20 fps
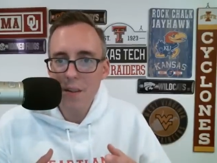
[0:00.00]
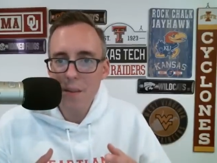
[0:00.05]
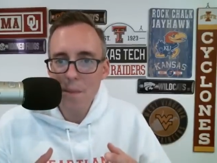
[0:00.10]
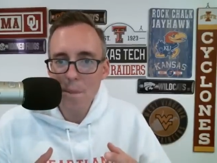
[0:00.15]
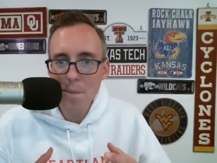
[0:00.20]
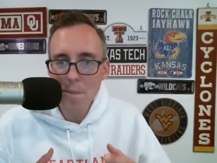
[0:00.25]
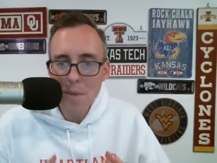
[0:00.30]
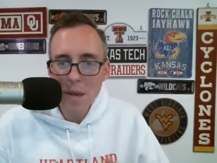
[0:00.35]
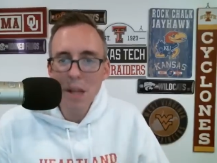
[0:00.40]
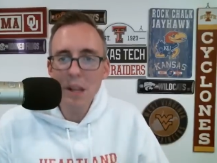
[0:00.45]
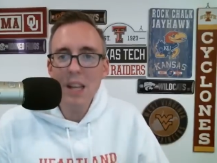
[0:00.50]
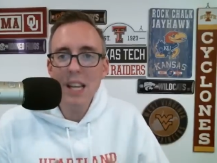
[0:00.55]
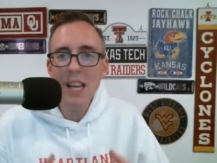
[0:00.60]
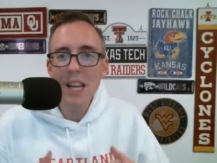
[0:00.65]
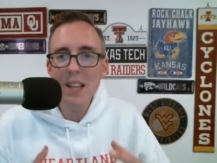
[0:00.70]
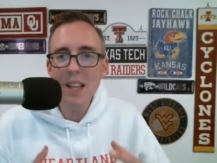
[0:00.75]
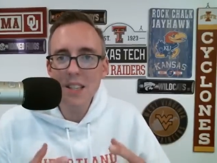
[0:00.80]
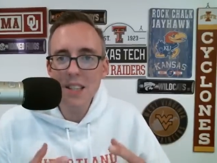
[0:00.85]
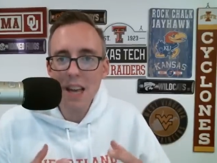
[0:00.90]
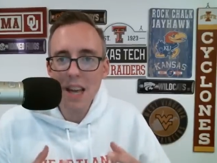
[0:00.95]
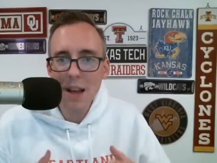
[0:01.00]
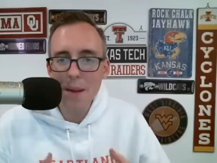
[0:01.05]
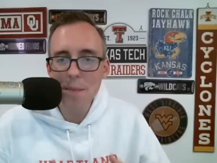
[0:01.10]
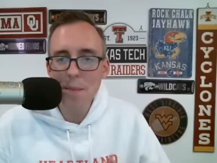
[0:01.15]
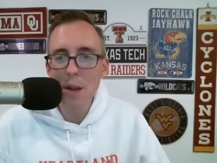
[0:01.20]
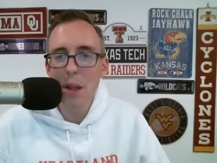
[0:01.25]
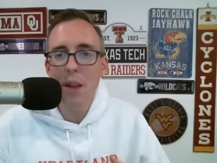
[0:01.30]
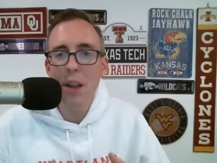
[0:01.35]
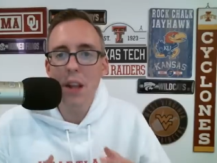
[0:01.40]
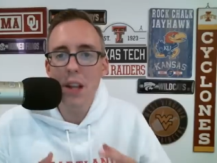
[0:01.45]
millions and
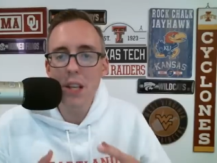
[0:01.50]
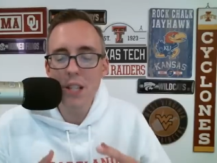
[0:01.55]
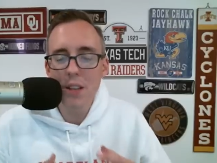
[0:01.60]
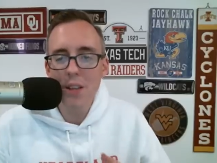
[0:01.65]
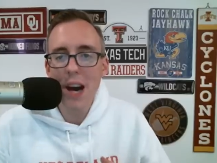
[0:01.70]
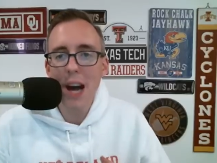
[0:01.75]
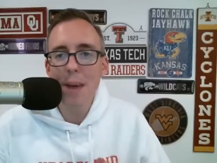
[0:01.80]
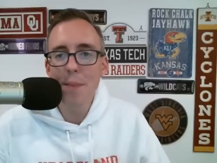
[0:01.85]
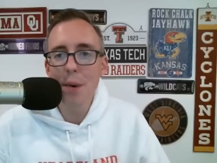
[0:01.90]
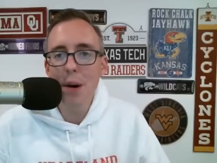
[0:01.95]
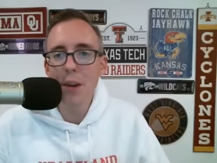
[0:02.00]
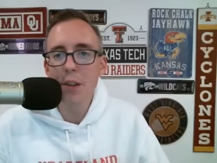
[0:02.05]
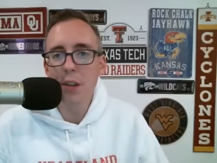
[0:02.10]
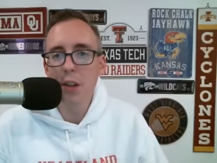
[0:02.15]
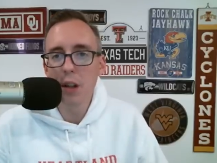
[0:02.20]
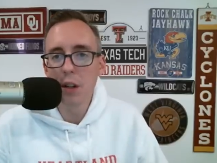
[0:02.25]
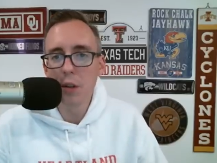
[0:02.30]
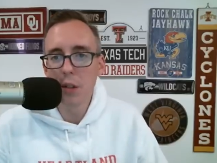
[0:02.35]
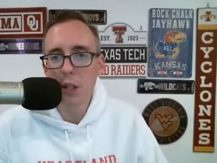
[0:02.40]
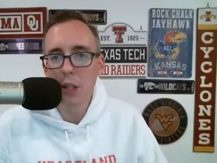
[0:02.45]
millions of eyeballs glued